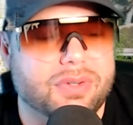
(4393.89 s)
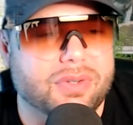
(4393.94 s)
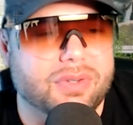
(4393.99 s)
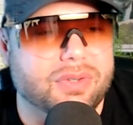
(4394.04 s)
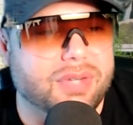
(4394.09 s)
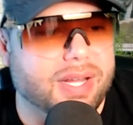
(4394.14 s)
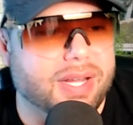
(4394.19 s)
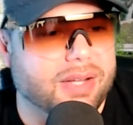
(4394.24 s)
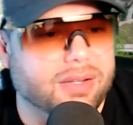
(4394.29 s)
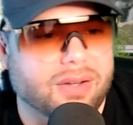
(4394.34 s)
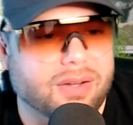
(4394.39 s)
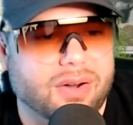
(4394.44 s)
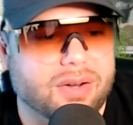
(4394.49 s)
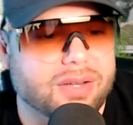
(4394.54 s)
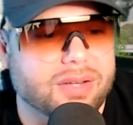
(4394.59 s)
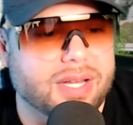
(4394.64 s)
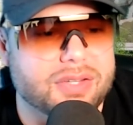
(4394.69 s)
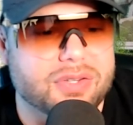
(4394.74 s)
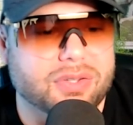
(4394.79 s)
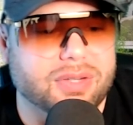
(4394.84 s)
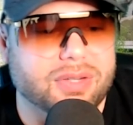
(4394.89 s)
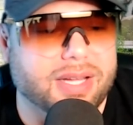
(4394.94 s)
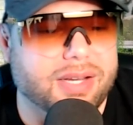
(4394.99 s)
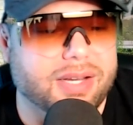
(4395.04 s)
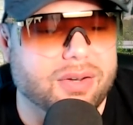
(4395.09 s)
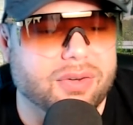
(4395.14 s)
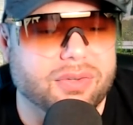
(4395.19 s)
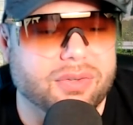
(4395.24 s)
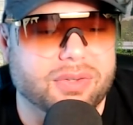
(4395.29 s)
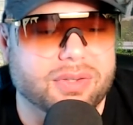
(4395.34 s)
tell our
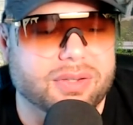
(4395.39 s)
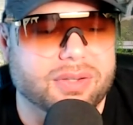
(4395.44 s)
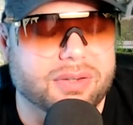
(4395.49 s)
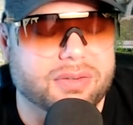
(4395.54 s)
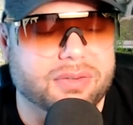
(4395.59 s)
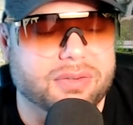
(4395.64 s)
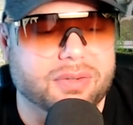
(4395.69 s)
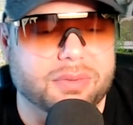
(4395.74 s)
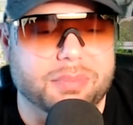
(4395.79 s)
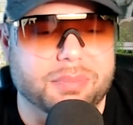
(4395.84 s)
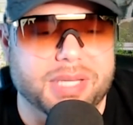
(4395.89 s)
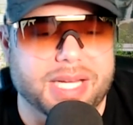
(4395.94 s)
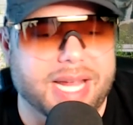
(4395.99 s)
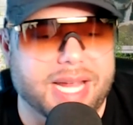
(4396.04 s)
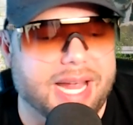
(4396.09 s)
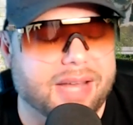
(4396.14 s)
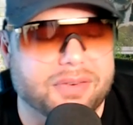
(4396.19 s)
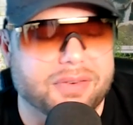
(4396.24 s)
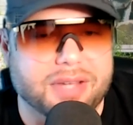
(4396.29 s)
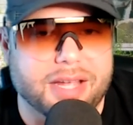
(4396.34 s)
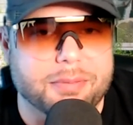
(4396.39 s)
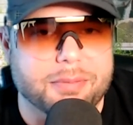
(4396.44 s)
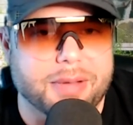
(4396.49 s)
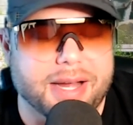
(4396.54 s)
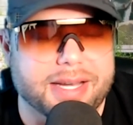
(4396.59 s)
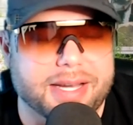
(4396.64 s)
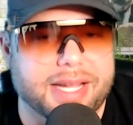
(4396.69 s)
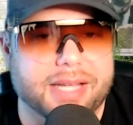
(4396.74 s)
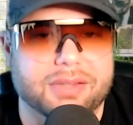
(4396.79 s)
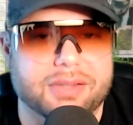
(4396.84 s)
legislators to be
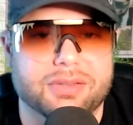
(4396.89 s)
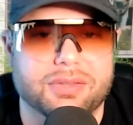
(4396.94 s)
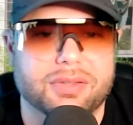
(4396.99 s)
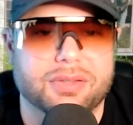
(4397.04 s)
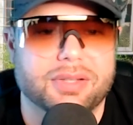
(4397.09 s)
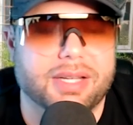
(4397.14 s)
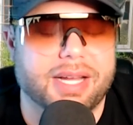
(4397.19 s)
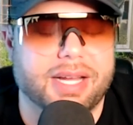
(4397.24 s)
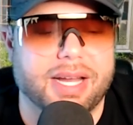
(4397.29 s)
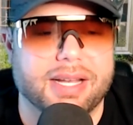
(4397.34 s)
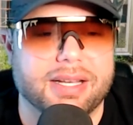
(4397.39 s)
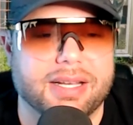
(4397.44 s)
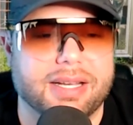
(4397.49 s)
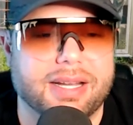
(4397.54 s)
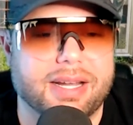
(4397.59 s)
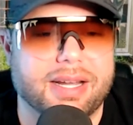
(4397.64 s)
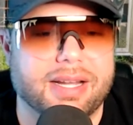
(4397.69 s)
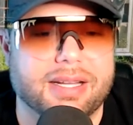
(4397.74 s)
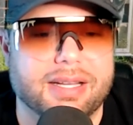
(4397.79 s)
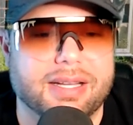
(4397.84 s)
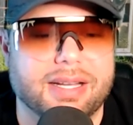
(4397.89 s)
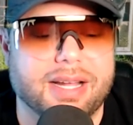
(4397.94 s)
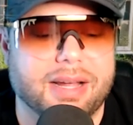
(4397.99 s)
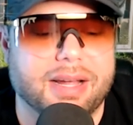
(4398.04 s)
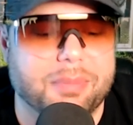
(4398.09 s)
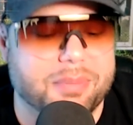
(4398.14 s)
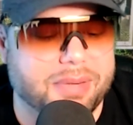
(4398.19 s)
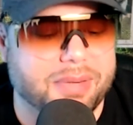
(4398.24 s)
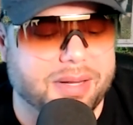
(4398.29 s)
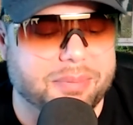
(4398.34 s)
anti-Binance. And
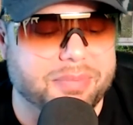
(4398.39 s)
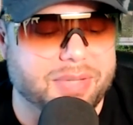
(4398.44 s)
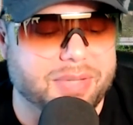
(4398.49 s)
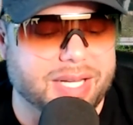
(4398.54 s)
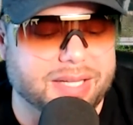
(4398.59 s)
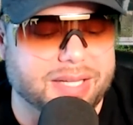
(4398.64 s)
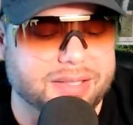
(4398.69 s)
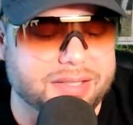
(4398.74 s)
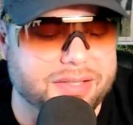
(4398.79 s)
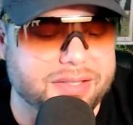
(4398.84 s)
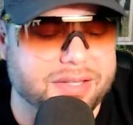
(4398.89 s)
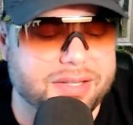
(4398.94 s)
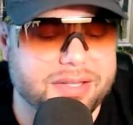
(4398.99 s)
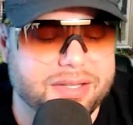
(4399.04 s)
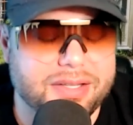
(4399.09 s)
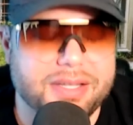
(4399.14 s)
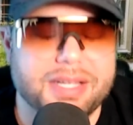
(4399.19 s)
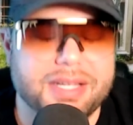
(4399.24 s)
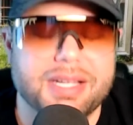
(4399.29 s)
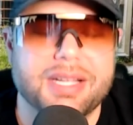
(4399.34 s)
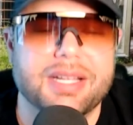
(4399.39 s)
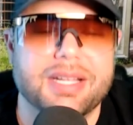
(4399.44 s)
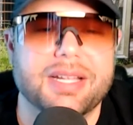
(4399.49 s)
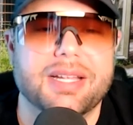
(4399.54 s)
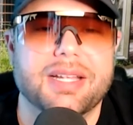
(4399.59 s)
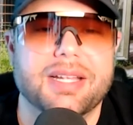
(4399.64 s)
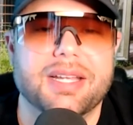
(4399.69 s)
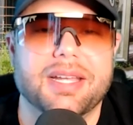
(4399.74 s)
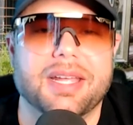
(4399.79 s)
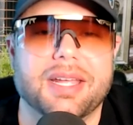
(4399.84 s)
I'm telling you,
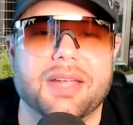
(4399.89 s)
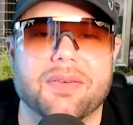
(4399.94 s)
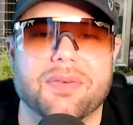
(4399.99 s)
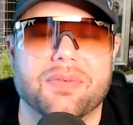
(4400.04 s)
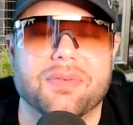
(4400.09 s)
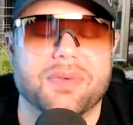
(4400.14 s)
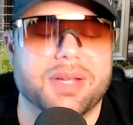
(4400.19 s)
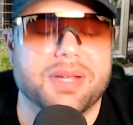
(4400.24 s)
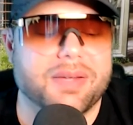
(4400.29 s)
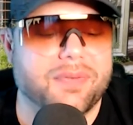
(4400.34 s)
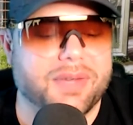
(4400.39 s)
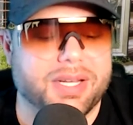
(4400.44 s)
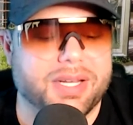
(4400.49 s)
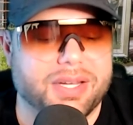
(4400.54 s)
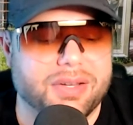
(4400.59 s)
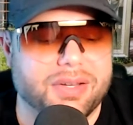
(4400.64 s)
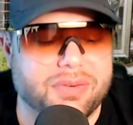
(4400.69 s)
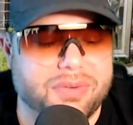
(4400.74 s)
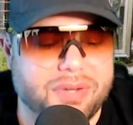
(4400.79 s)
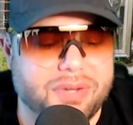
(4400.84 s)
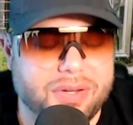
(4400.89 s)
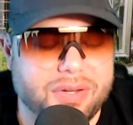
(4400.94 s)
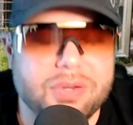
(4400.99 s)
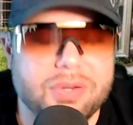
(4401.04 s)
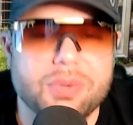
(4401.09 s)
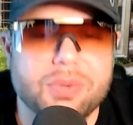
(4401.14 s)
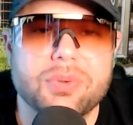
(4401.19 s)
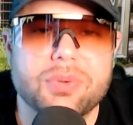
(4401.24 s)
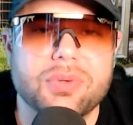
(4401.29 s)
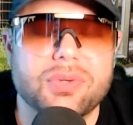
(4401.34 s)
if it
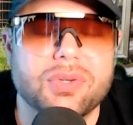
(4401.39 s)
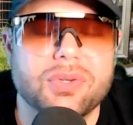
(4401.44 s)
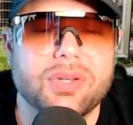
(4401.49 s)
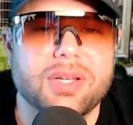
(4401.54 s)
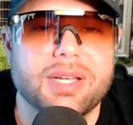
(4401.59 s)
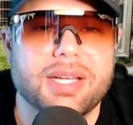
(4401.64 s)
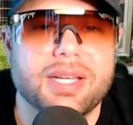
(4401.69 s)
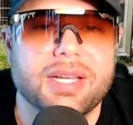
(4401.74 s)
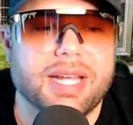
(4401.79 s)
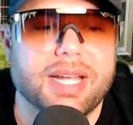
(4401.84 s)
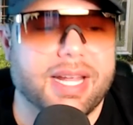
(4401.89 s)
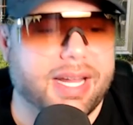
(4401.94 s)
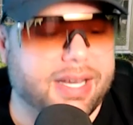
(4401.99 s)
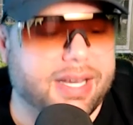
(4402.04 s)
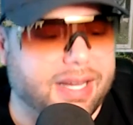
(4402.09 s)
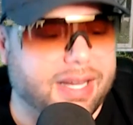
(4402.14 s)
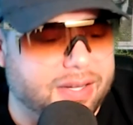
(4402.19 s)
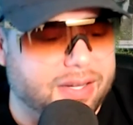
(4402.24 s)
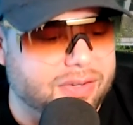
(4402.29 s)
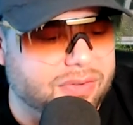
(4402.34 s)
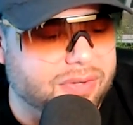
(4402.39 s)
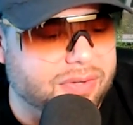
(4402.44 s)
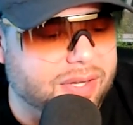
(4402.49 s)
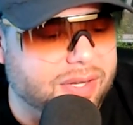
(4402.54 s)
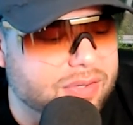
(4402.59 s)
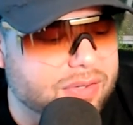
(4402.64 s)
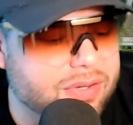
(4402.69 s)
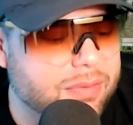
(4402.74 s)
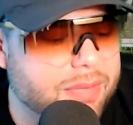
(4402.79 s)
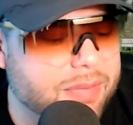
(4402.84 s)
continues and I
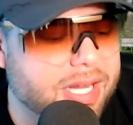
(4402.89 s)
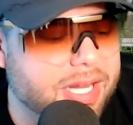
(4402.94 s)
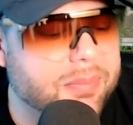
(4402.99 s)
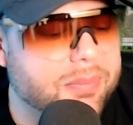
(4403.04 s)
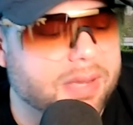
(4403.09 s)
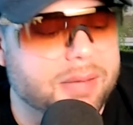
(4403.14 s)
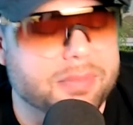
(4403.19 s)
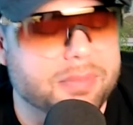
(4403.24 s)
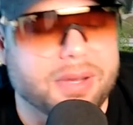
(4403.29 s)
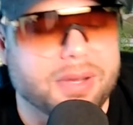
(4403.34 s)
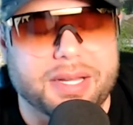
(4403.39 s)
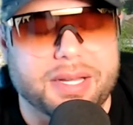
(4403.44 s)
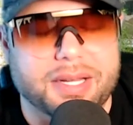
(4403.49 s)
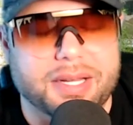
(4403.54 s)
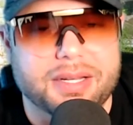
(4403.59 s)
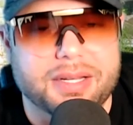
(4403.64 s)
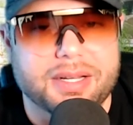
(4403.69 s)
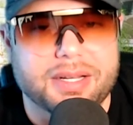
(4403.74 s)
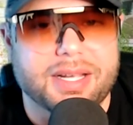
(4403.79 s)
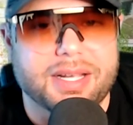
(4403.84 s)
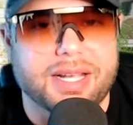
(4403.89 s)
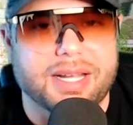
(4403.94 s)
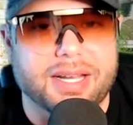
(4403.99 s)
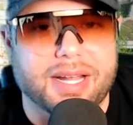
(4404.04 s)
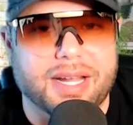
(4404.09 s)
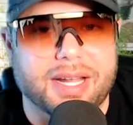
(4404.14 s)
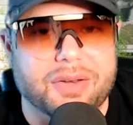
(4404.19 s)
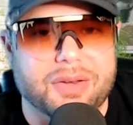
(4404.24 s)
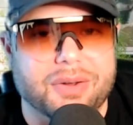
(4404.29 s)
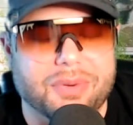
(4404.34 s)
continue to make my money and
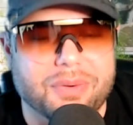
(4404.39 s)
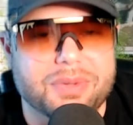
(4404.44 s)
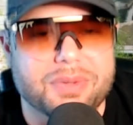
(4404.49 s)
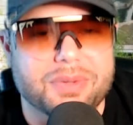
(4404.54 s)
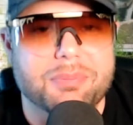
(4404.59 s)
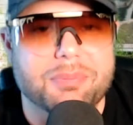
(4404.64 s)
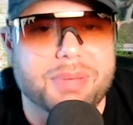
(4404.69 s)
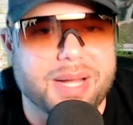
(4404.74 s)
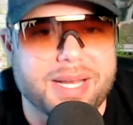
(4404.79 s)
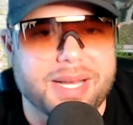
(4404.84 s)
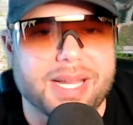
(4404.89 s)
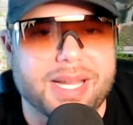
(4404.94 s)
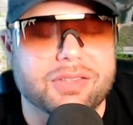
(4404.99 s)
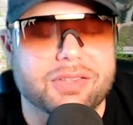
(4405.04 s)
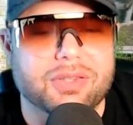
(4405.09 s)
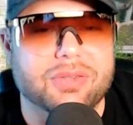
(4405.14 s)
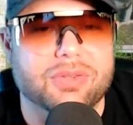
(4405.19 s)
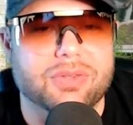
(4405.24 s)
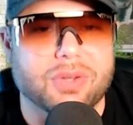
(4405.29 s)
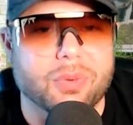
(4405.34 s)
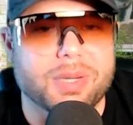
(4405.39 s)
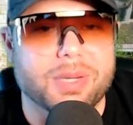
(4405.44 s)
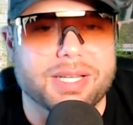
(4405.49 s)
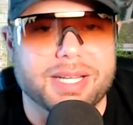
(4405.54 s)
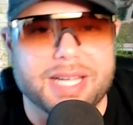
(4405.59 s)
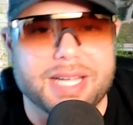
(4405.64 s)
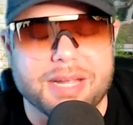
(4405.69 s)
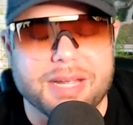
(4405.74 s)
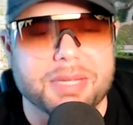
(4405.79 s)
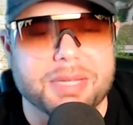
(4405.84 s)
I know that Binance is going to
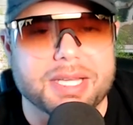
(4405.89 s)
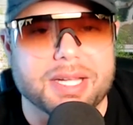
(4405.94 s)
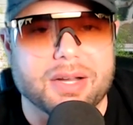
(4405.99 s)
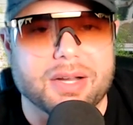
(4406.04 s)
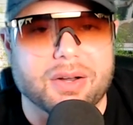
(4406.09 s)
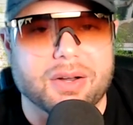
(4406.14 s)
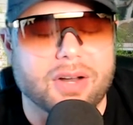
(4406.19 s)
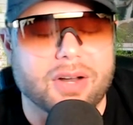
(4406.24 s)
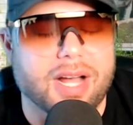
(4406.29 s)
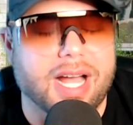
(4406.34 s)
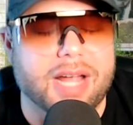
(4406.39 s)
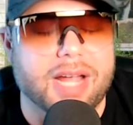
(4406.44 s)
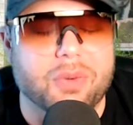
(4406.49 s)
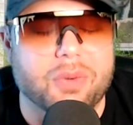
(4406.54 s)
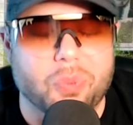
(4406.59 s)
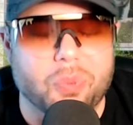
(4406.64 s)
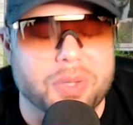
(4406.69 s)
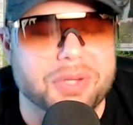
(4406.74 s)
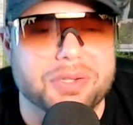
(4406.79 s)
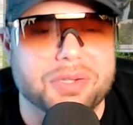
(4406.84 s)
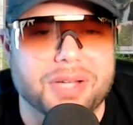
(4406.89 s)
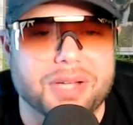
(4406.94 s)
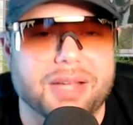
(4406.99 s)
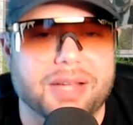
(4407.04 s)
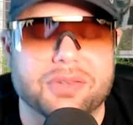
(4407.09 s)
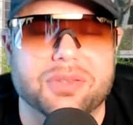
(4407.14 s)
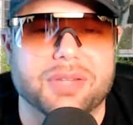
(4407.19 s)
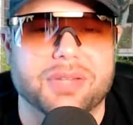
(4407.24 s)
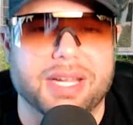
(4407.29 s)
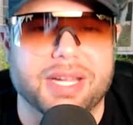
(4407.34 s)
get me there, I will not
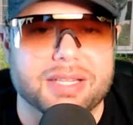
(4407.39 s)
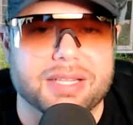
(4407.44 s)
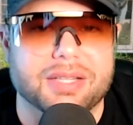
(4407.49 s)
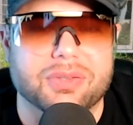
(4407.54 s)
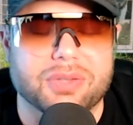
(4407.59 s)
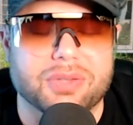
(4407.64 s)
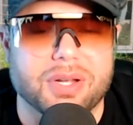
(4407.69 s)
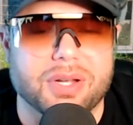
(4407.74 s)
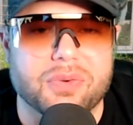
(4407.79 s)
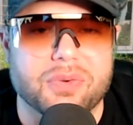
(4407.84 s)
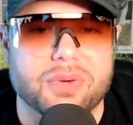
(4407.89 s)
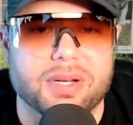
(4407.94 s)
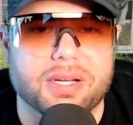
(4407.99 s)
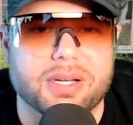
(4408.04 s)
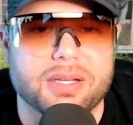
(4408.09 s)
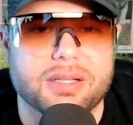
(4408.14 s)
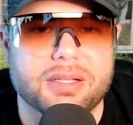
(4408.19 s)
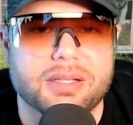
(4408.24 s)
stay in this country.